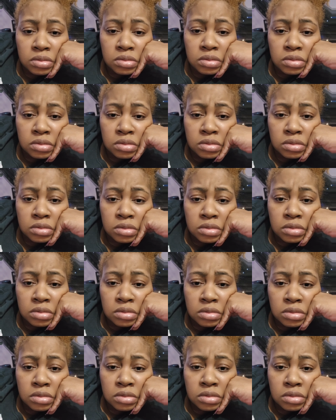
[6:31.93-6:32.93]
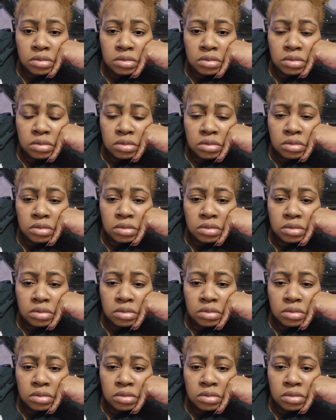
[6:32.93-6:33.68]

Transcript: Nothing is said.